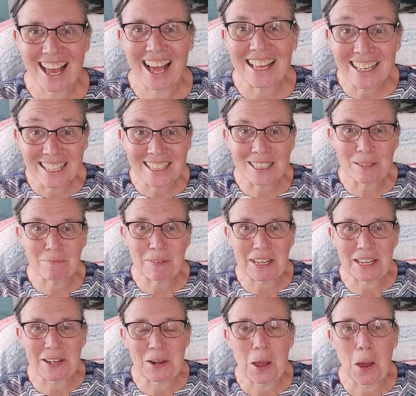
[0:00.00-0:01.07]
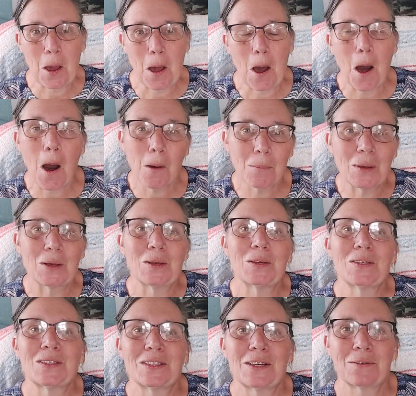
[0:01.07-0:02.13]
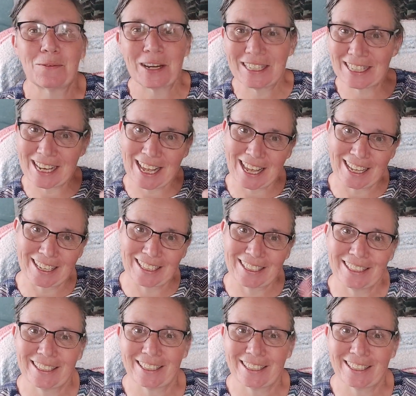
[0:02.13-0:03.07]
It's been almost one day.